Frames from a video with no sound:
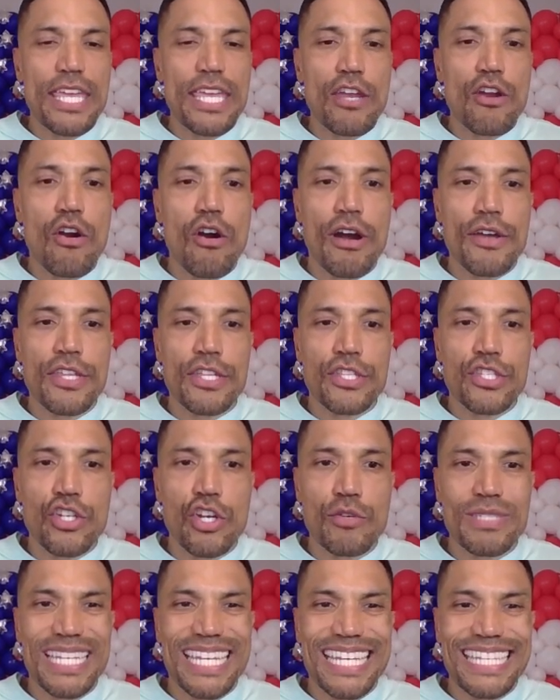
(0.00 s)
Here are the
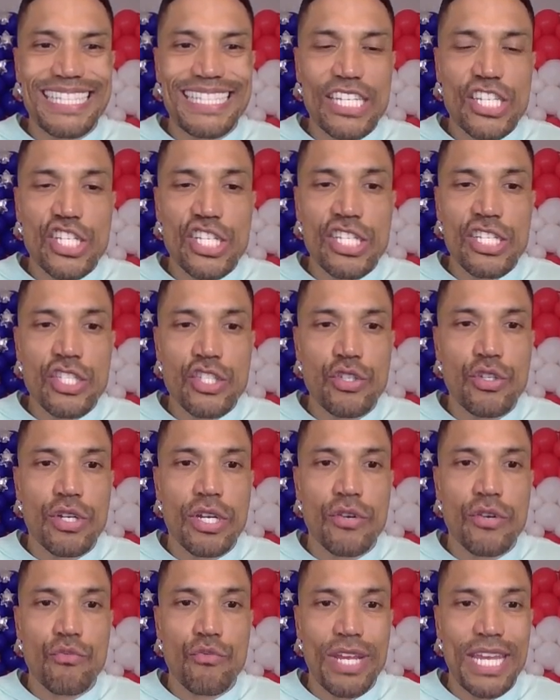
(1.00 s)
terms and conditions so you
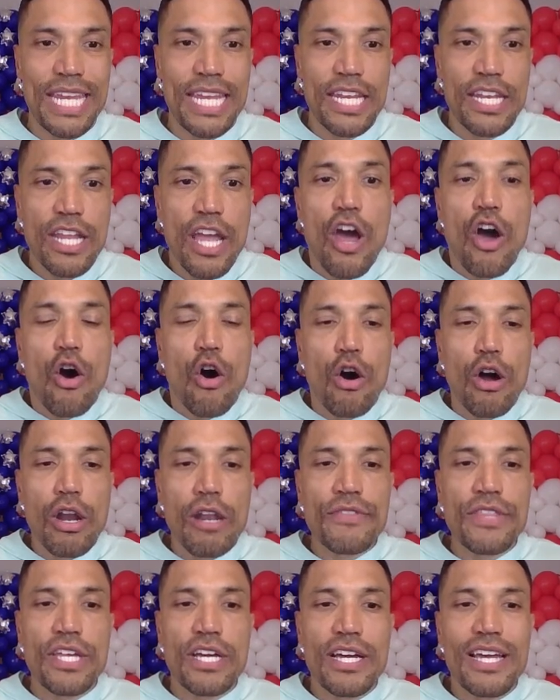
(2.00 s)
can read all
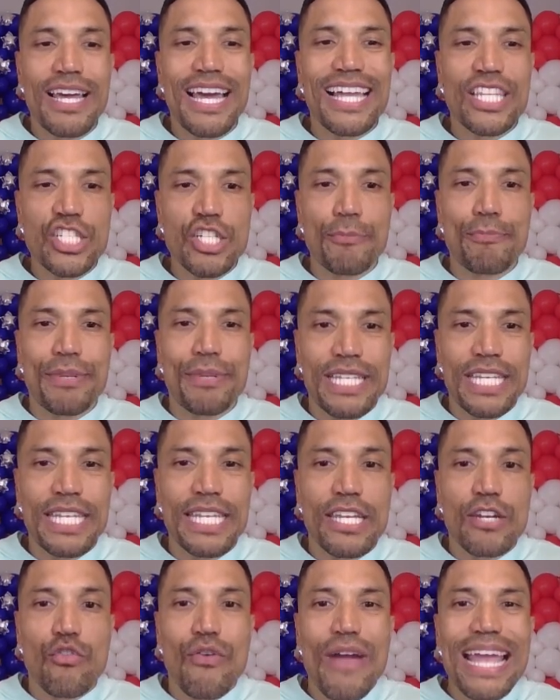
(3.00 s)
of the
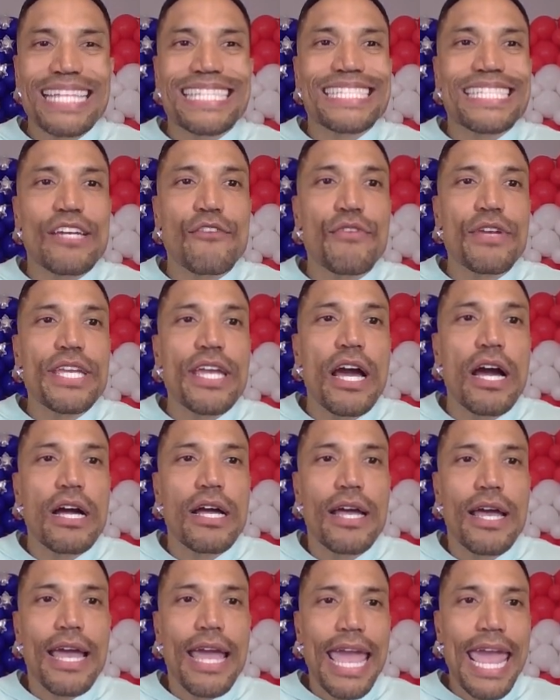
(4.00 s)
eligibility
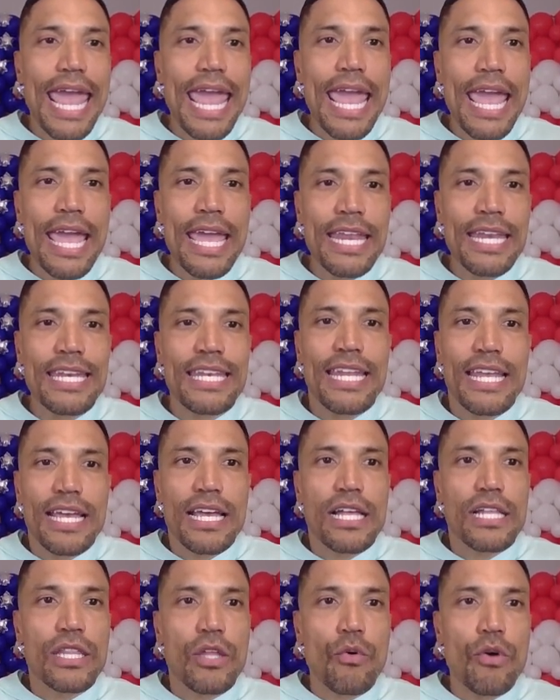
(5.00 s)
criteria. And
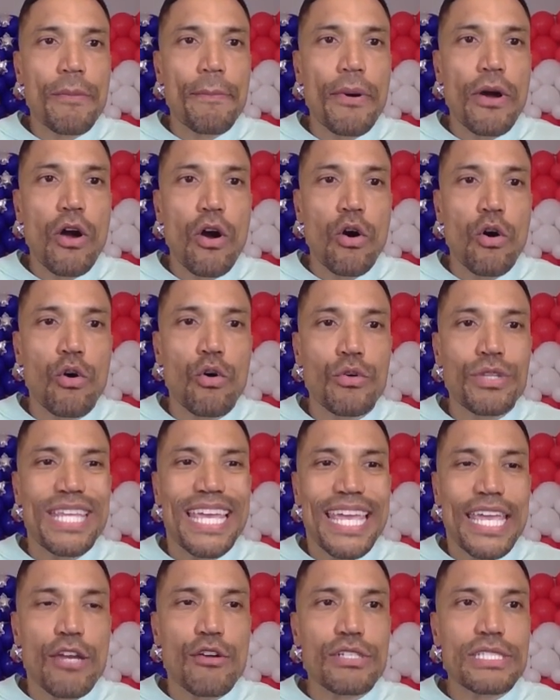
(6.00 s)
lo and behold,
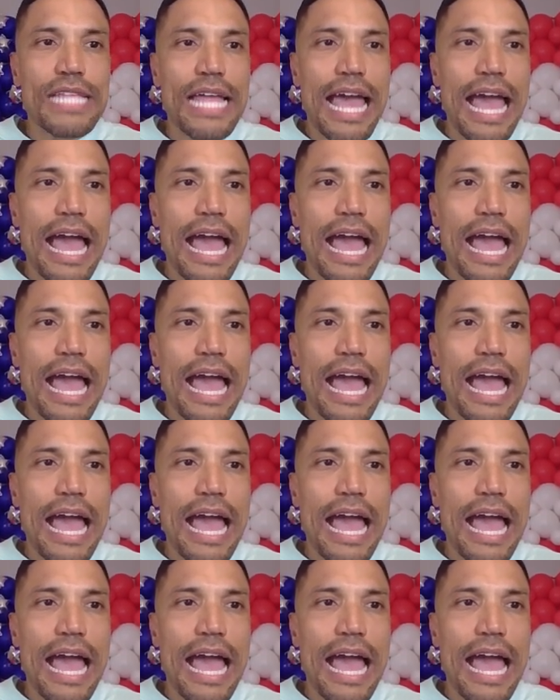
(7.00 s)
here is the